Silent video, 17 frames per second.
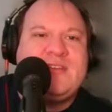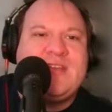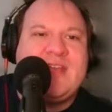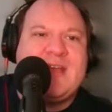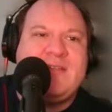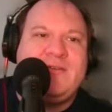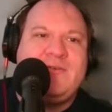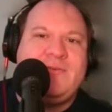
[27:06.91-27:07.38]

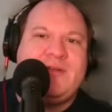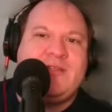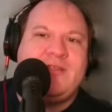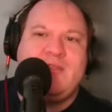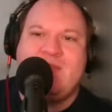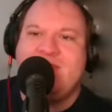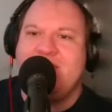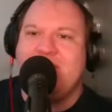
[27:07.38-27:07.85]
together
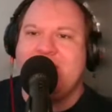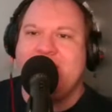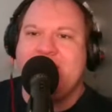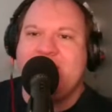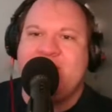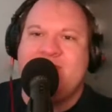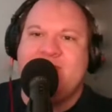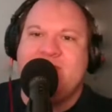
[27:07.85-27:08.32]
where this
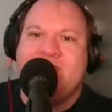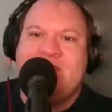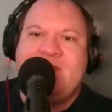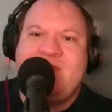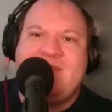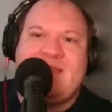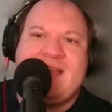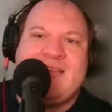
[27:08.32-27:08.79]
utter
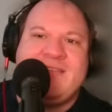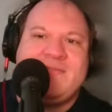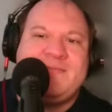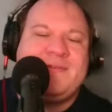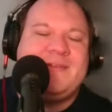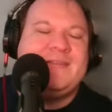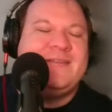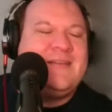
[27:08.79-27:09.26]
doofus
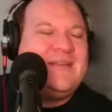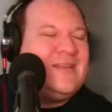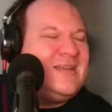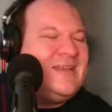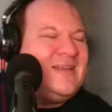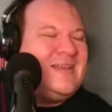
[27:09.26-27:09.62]
has been